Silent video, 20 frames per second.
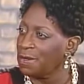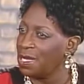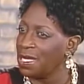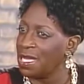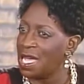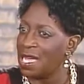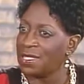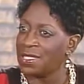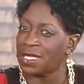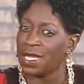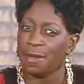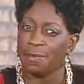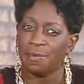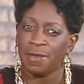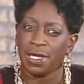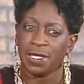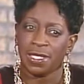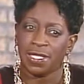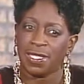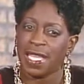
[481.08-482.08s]
Because
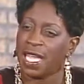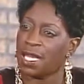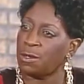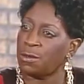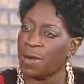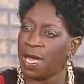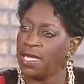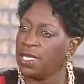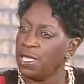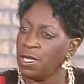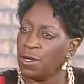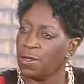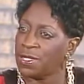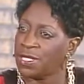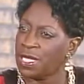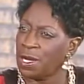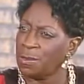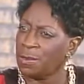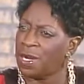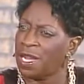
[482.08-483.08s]
this is taking radio
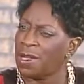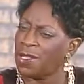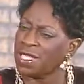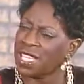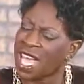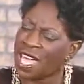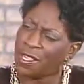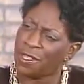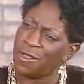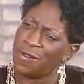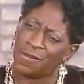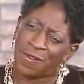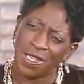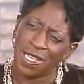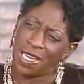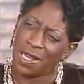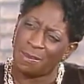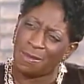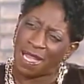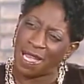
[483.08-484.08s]
somewhere else. How do you
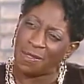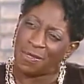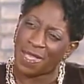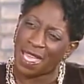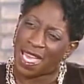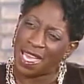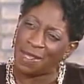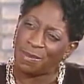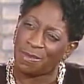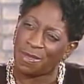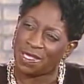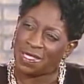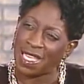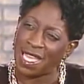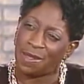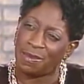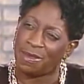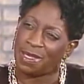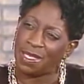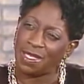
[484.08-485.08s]
feel about that? Is
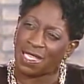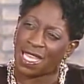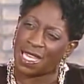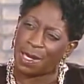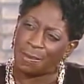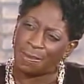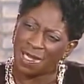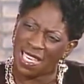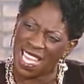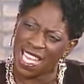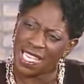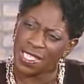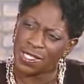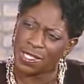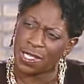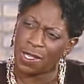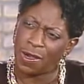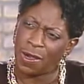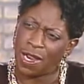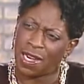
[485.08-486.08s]
that a
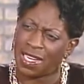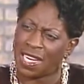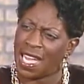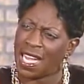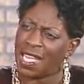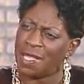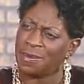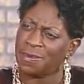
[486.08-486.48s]
plus or not?